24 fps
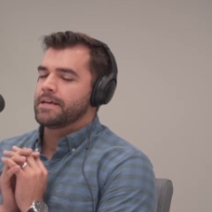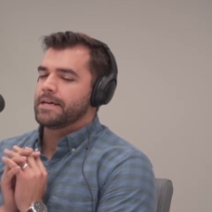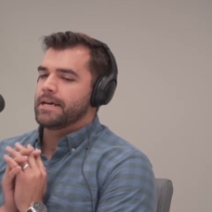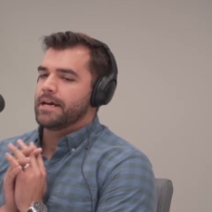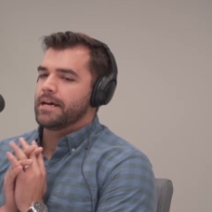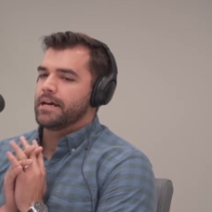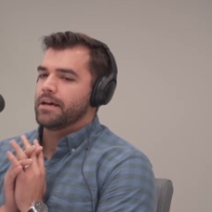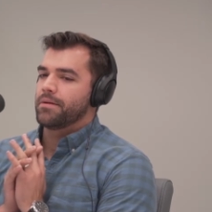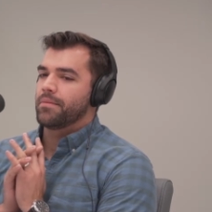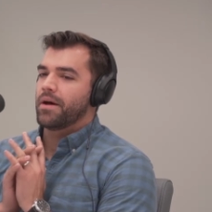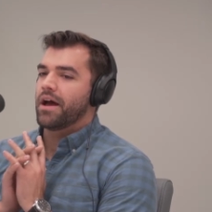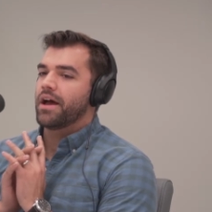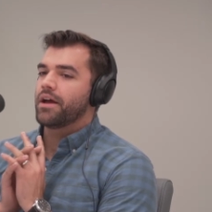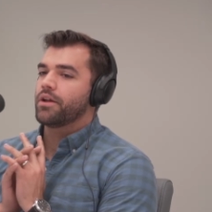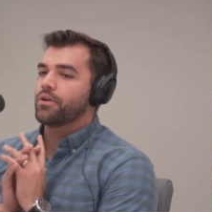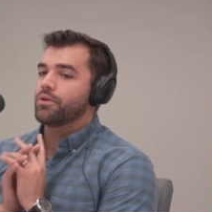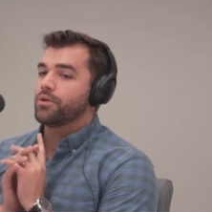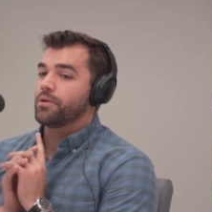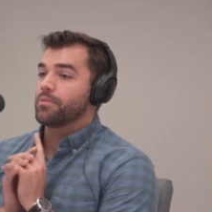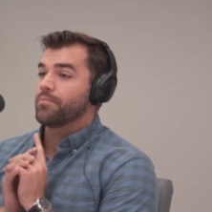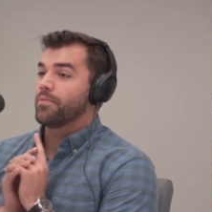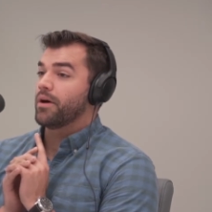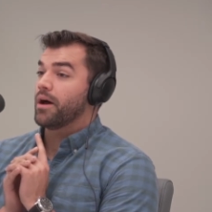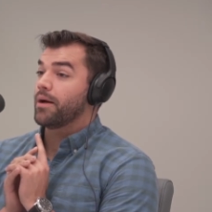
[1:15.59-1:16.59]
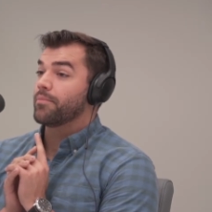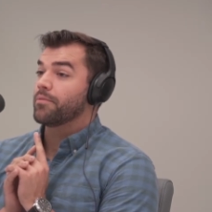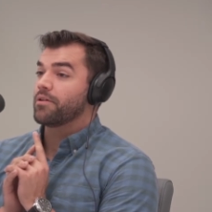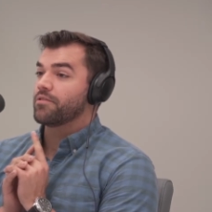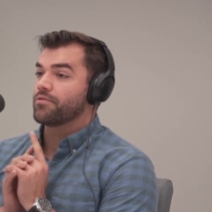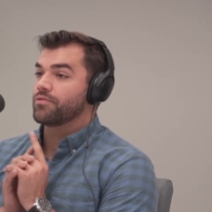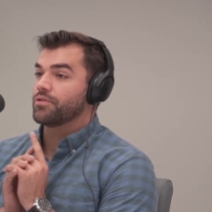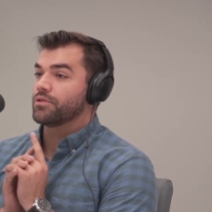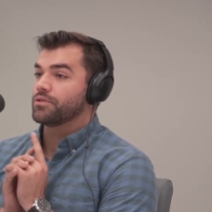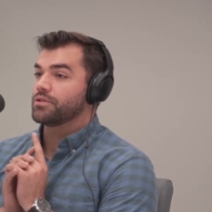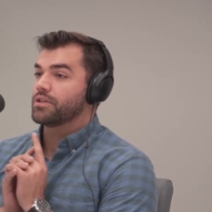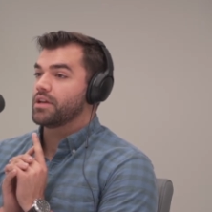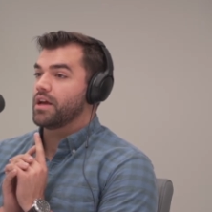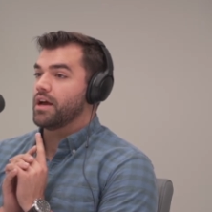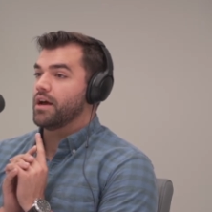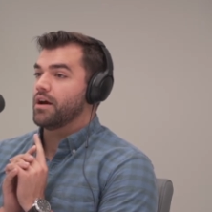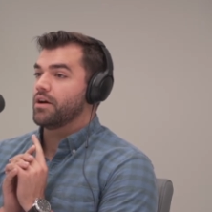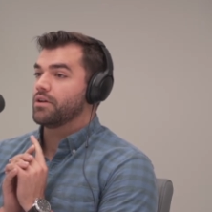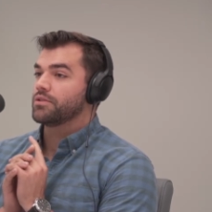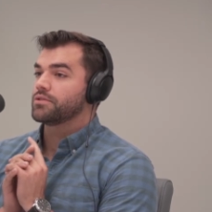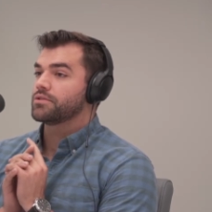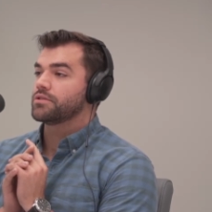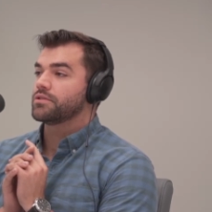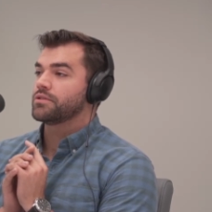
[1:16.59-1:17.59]
I had already bought my first
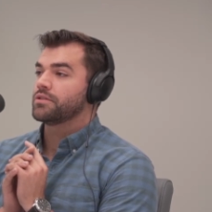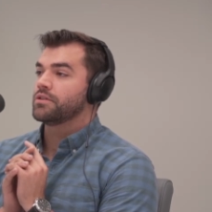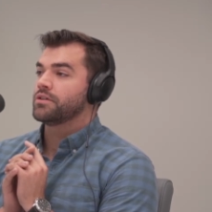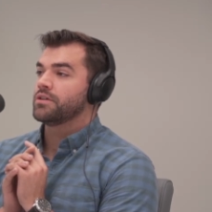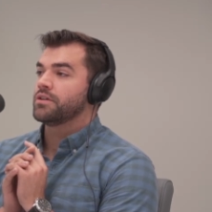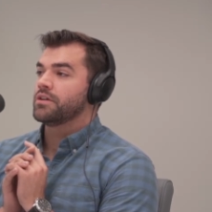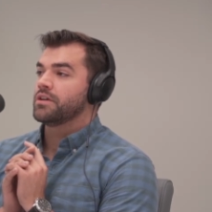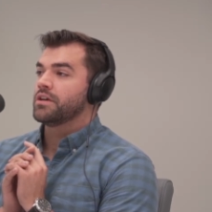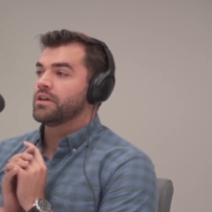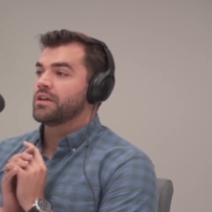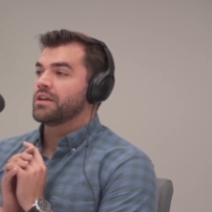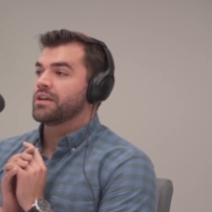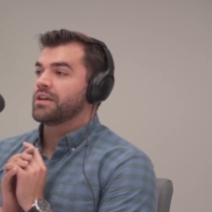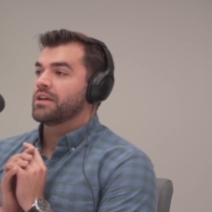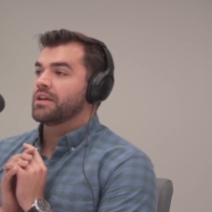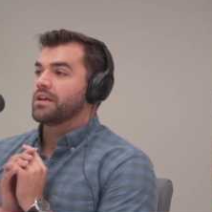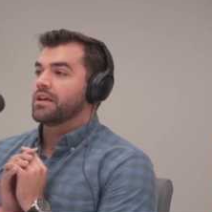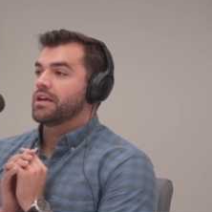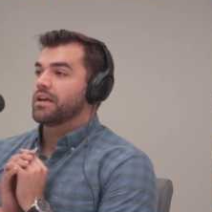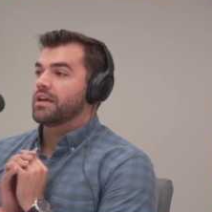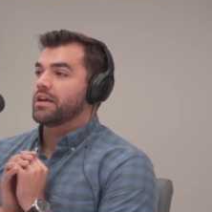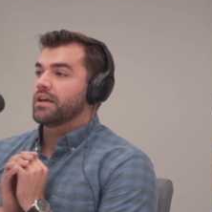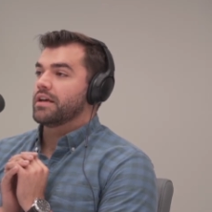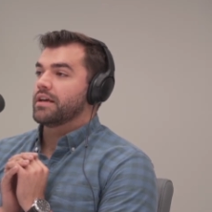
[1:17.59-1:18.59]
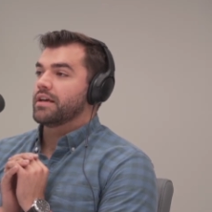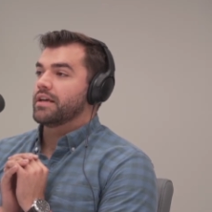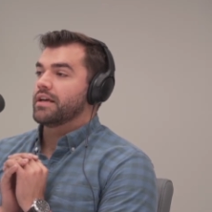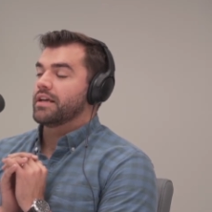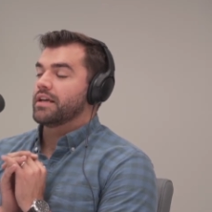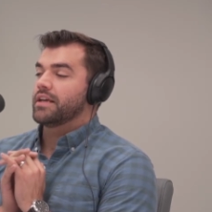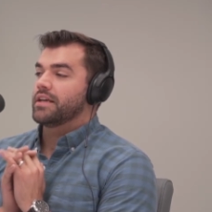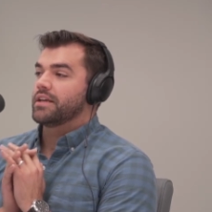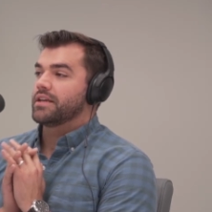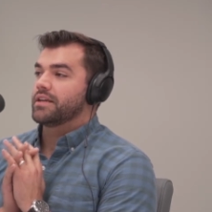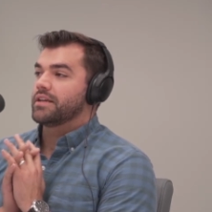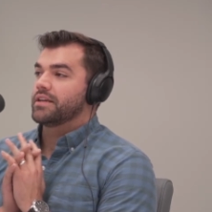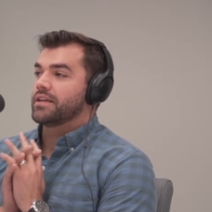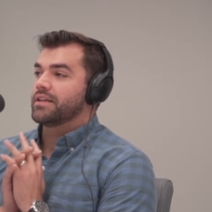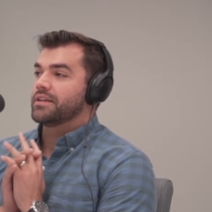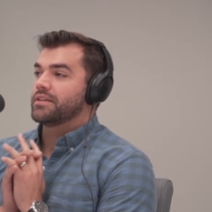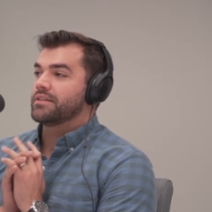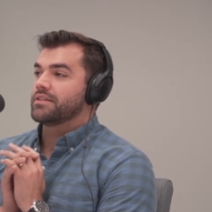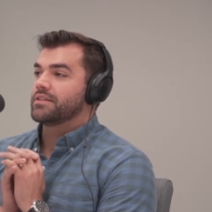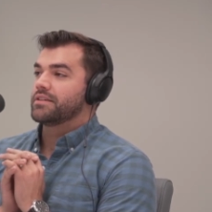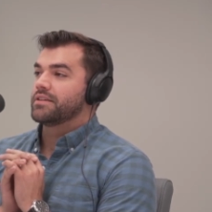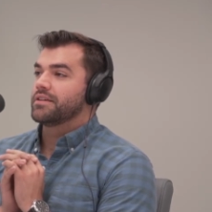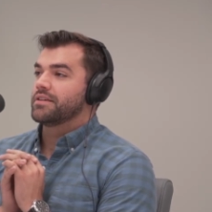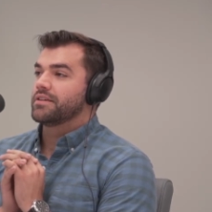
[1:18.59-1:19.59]
house,
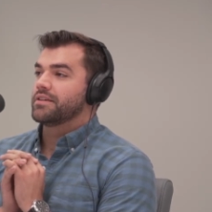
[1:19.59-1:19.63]
and